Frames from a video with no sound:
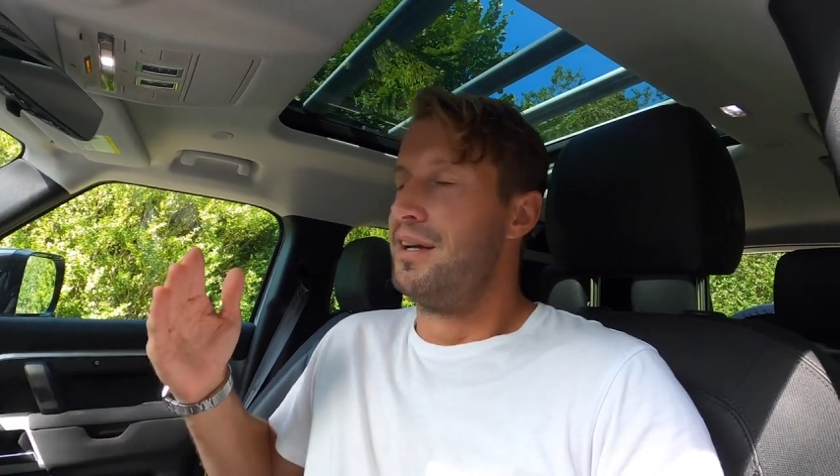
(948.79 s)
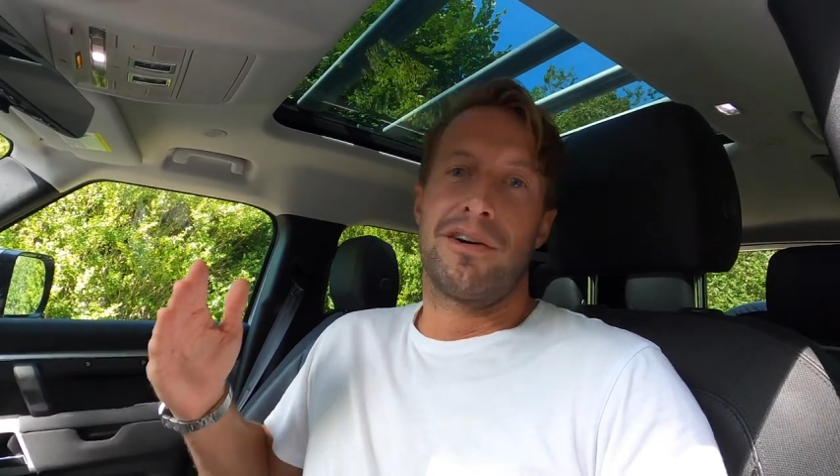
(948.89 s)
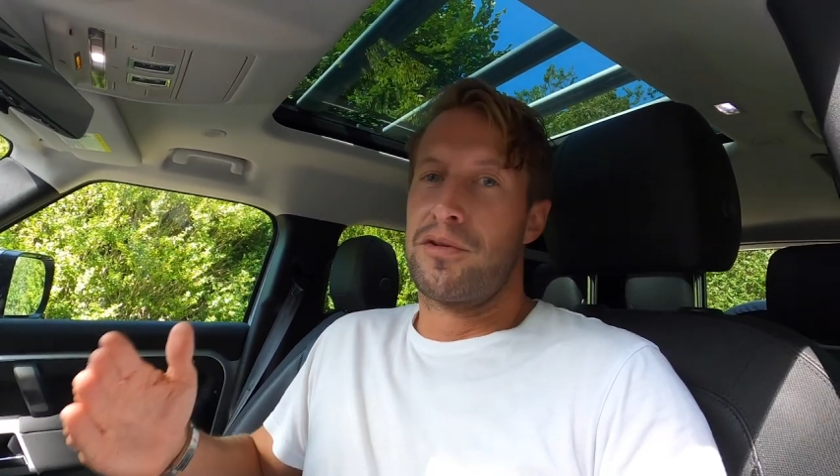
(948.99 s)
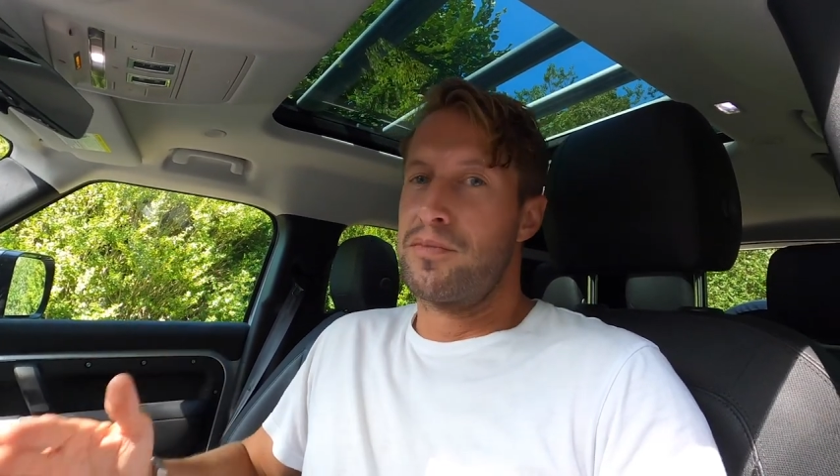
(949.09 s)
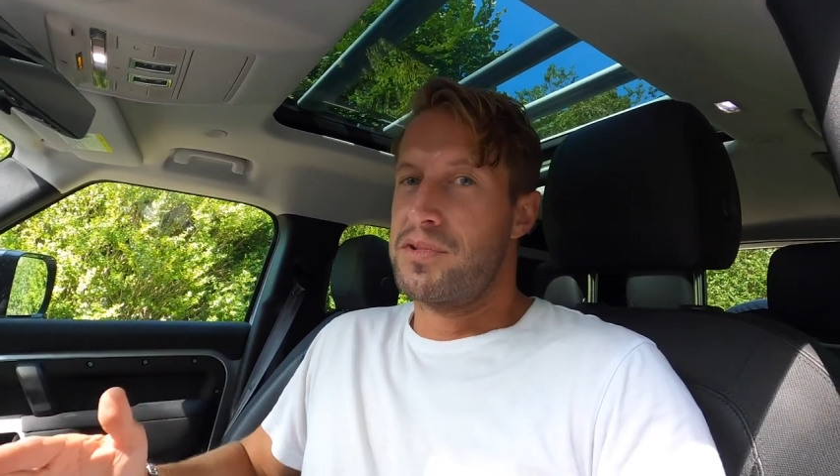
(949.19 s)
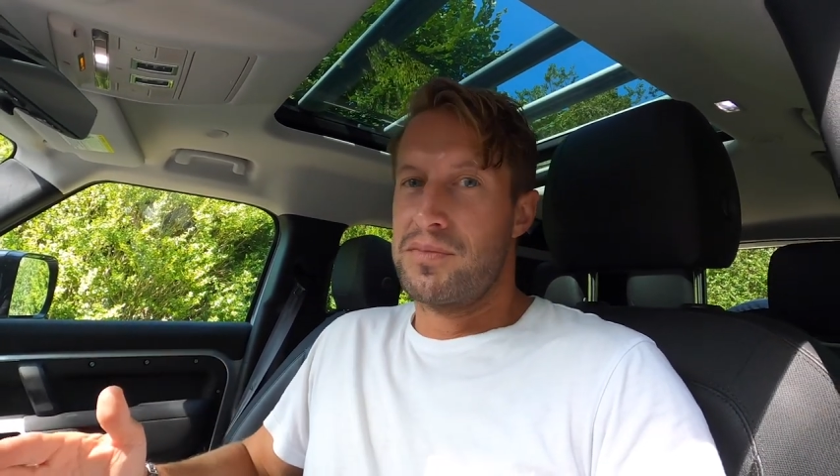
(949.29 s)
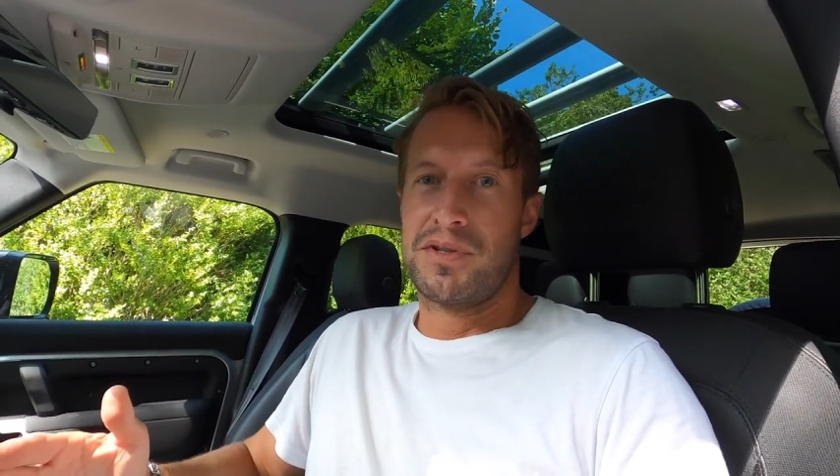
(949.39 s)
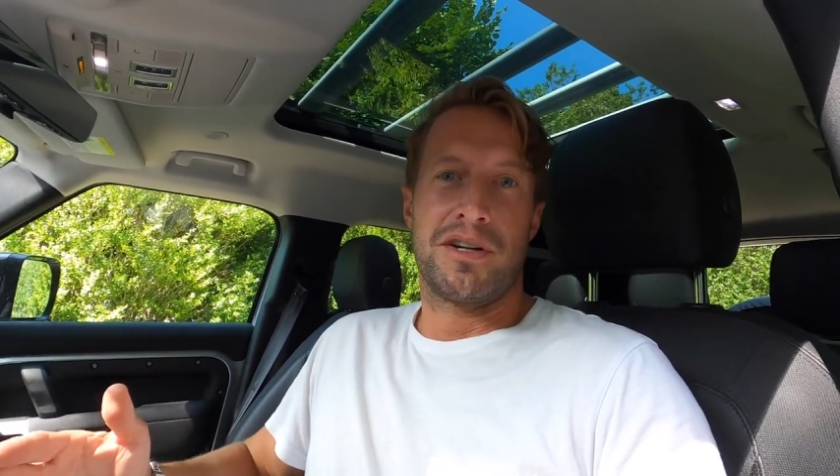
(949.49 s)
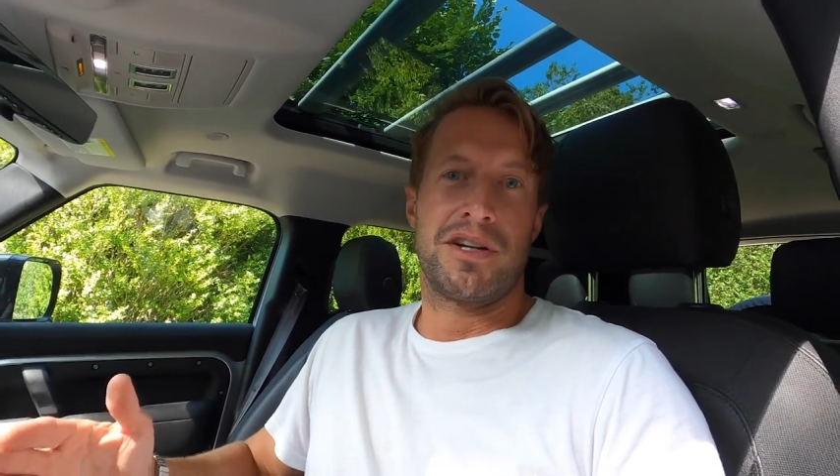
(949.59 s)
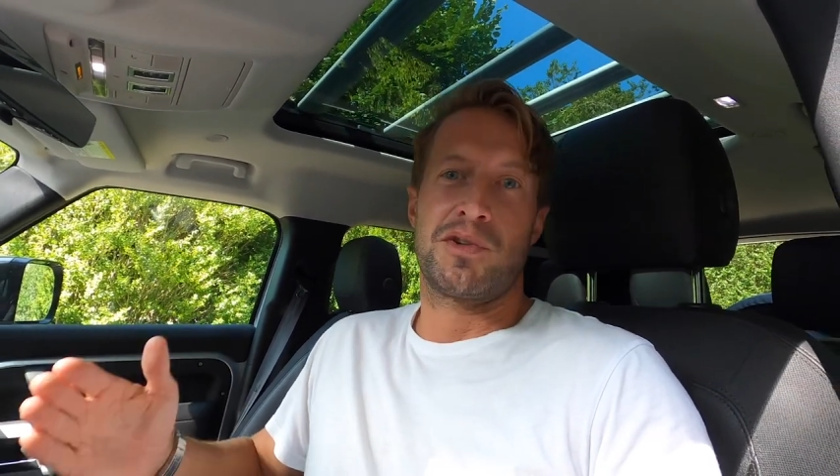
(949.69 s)
go through some
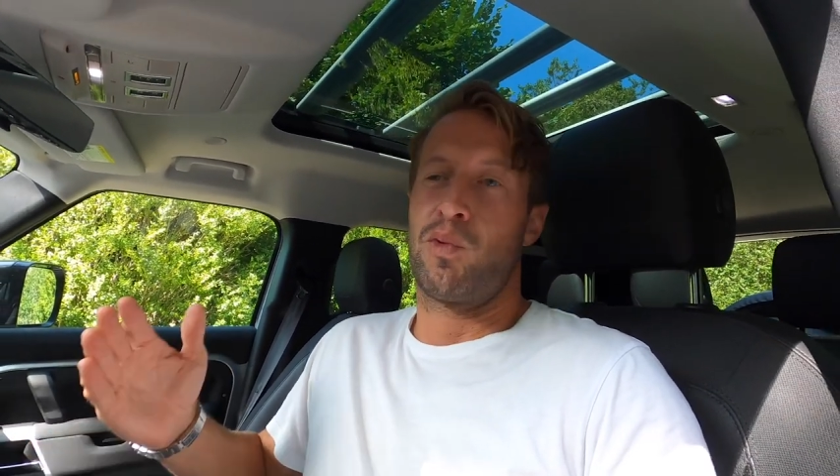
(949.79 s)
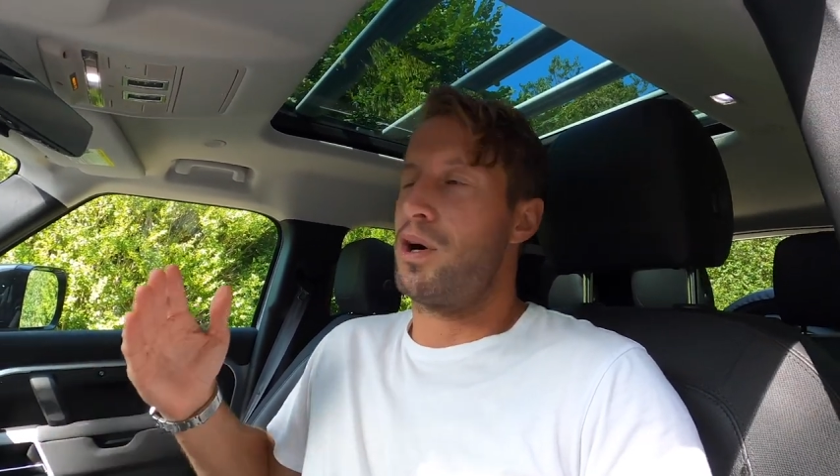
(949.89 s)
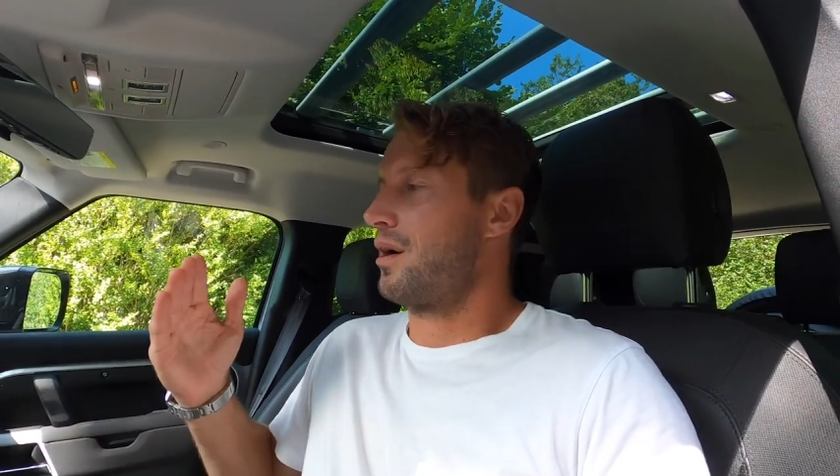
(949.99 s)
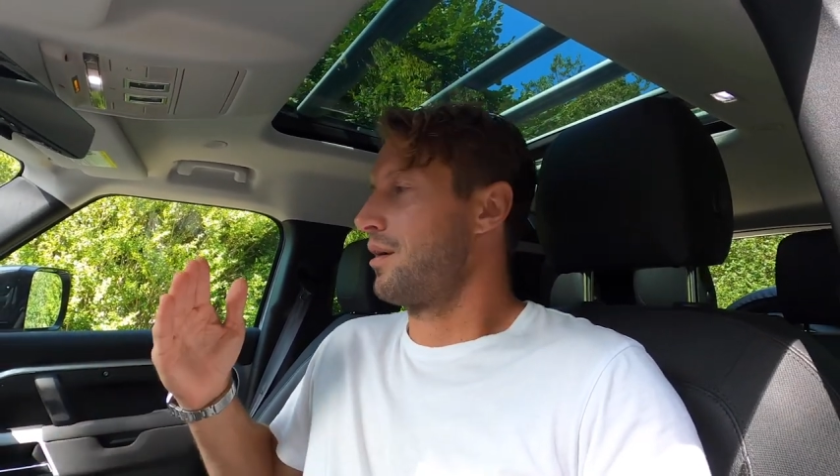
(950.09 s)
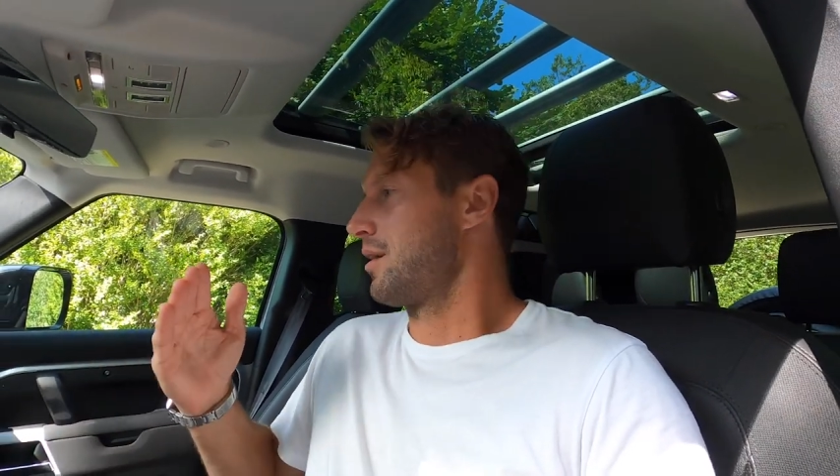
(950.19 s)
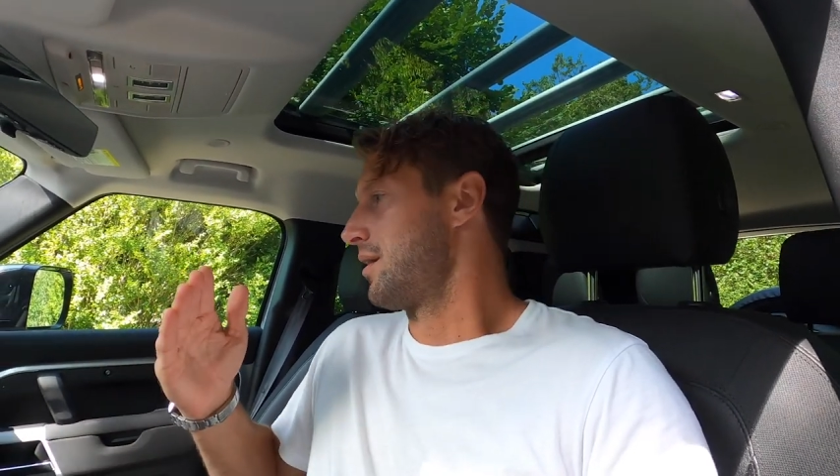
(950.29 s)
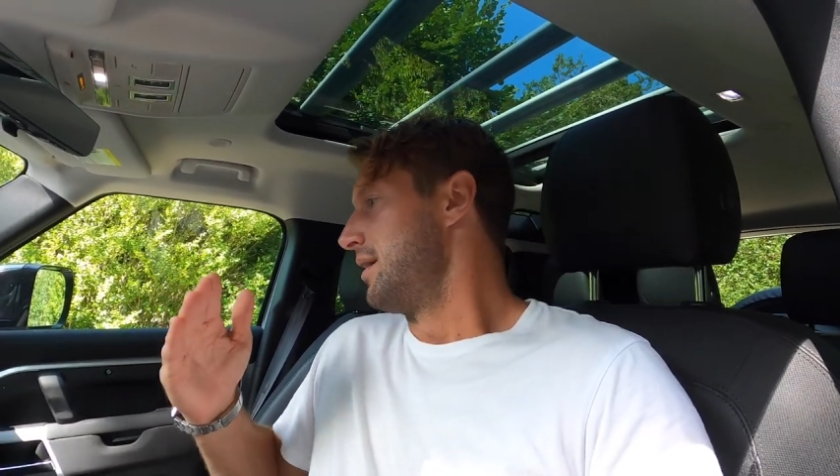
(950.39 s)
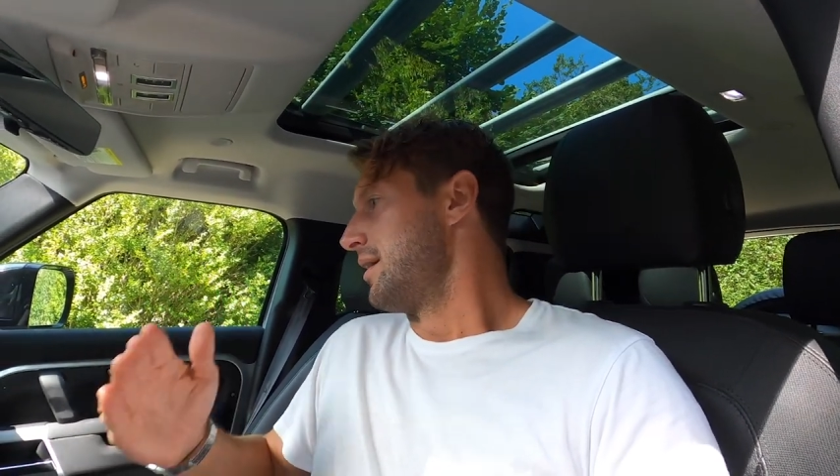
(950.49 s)
serious water,